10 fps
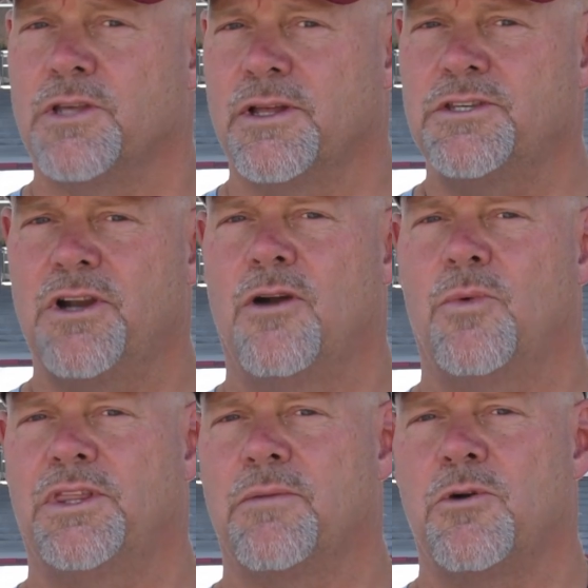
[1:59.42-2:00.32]
let's start
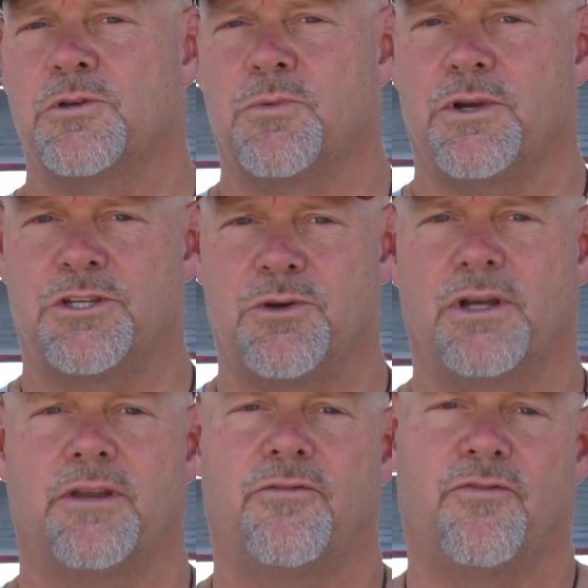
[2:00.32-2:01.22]
with the most
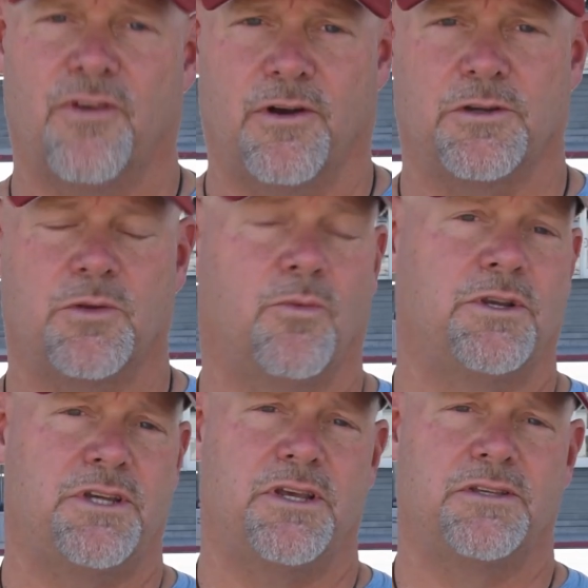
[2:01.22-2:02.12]
restrictive first,
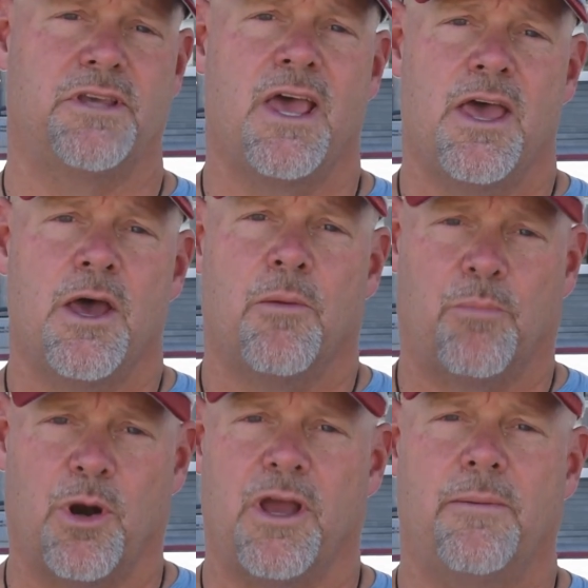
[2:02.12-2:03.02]
which is
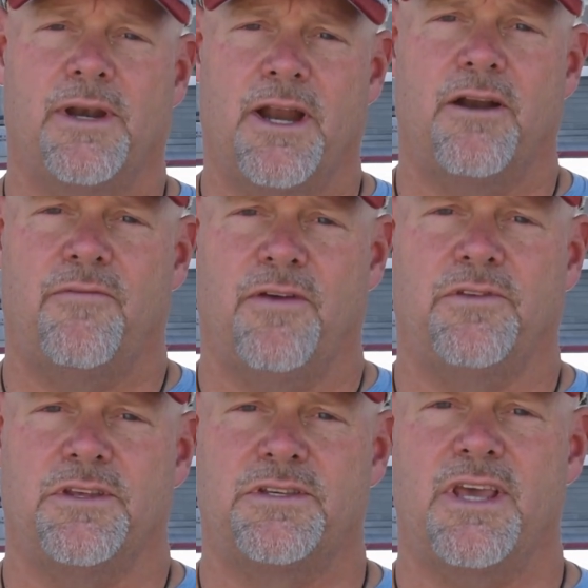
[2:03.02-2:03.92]
prohibited area
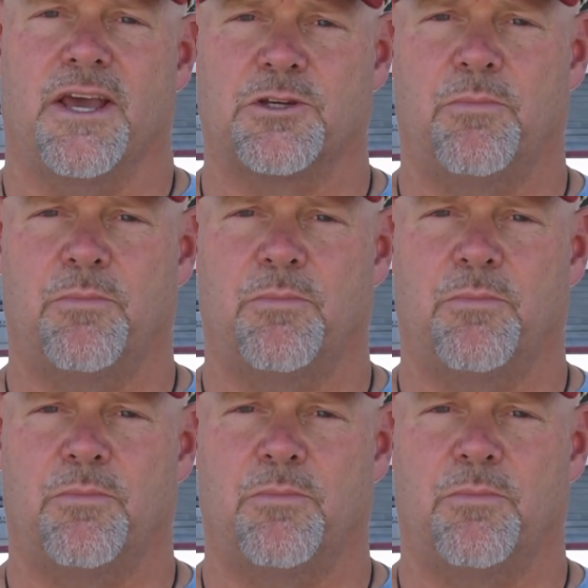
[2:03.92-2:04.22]
56 or